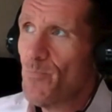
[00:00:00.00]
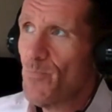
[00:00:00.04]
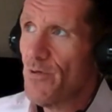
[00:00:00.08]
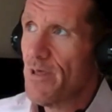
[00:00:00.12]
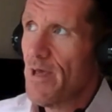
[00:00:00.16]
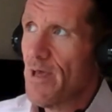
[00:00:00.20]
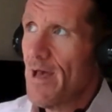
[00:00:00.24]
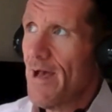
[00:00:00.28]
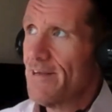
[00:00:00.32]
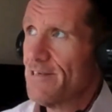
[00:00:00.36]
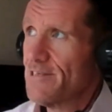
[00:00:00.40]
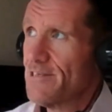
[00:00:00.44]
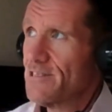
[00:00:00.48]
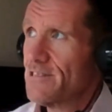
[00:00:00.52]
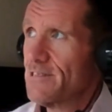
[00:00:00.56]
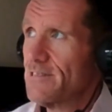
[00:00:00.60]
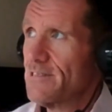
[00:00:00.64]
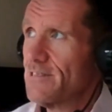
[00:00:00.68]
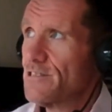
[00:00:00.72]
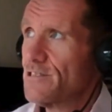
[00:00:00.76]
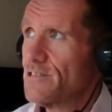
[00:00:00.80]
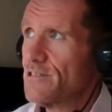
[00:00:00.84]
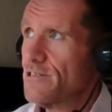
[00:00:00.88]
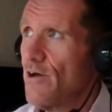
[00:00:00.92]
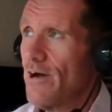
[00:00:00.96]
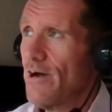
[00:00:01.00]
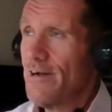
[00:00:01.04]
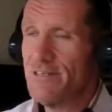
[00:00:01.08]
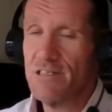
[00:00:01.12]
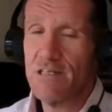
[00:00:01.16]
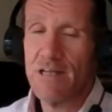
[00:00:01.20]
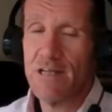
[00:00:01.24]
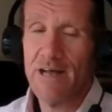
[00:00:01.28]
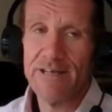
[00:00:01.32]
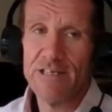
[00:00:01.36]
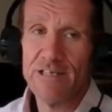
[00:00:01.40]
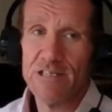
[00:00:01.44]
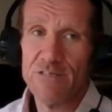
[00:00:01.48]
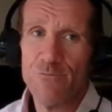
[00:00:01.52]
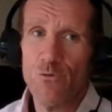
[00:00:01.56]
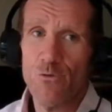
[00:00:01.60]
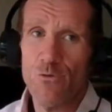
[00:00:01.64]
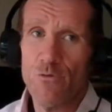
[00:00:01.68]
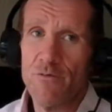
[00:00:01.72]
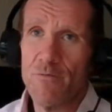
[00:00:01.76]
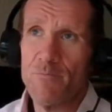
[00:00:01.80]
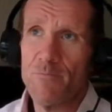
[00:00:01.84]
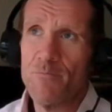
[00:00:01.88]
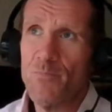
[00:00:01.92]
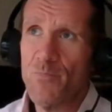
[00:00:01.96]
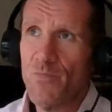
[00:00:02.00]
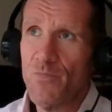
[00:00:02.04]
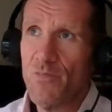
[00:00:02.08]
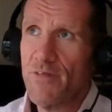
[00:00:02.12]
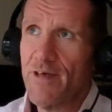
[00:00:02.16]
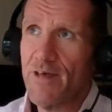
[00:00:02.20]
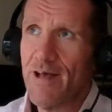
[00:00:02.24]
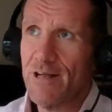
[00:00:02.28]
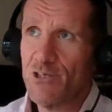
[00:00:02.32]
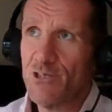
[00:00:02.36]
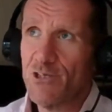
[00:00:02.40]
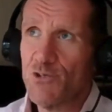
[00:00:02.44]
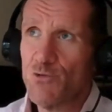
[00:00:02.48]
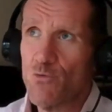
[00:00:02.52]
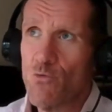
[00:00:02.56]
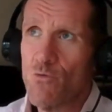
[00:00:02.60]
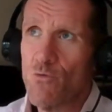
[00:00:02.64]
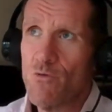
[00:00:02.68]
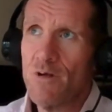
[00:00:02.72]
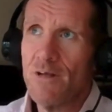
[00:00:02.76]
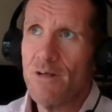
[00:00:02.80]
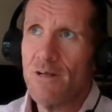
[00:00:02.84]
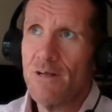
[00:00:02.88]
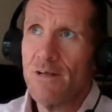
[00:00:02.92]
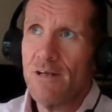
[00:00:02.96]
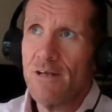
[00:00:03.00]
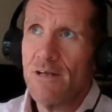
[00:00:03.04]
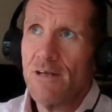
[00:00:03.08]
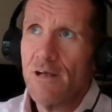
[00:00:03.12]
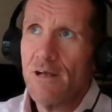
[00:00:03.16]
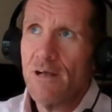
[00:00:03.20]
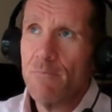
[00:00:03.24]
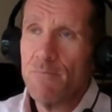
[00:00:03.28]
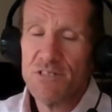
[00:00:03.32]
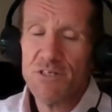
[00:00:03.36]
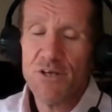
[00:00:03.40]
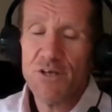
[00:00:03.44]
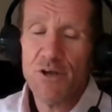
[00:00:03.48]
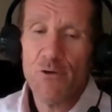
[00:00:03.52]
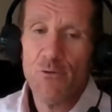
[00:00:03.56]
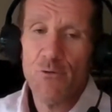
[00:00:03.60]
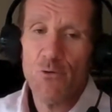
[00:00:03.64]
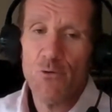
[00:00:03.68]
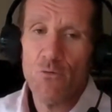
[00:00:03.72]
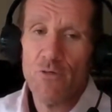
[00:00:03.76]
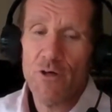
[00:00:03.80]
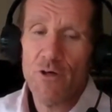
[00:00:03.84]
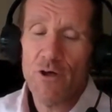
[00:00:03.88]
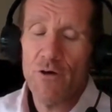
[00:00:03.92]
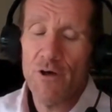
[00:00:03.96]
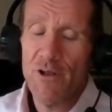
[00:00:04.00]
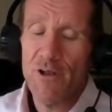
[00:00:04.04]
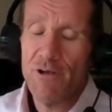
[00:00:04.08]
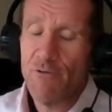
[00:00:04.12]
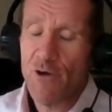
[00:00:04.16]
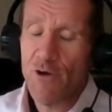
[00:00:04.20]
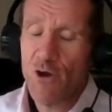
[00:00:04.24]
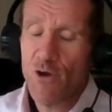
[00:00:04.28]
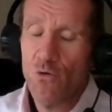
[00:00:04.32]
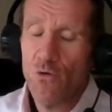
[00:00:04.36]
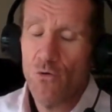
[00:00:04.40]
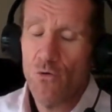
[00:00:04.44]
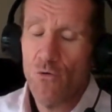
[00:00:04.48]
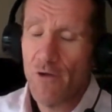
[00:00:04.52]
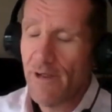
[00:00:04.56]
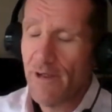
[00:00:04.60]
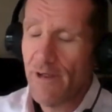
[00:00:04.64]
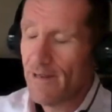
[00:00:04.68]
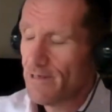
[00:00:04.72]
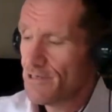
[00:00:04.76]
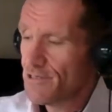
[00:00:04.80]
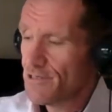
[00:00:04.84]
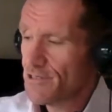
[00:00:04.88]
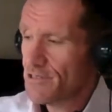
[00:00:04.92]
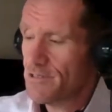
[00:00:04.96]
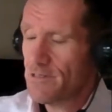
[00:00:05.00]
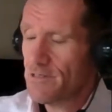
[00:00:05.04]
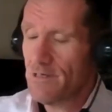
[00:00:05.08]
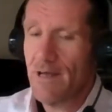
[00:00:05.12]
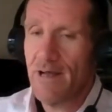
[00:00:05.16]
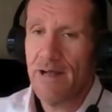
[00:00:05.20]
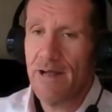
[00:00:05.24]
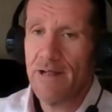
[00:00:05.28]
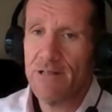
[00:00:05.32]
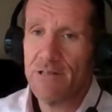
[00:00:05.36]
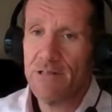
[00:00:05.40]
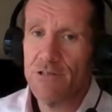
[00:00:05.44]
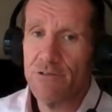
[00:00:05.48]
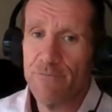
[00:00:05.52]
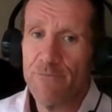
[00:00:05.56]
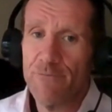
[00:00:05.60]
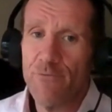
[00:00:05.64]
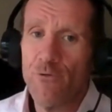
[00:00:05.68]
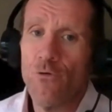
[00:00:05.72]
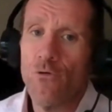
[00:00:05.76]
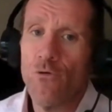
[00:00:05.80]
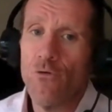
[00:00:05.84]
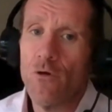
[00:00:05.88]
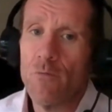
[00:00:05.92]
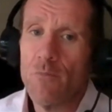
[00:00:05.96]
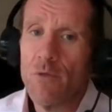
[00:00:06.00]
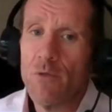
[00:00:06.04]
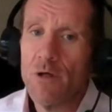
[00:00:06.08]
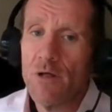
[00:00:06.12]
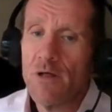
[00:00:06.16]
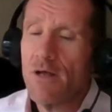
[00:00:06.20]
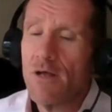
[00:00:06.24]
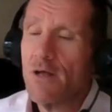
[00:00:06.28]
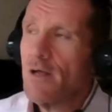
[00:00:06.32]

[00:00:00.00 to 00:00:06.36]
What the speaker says: But yeah, it's 90 days for the actual material, the kind of recordings and the forum,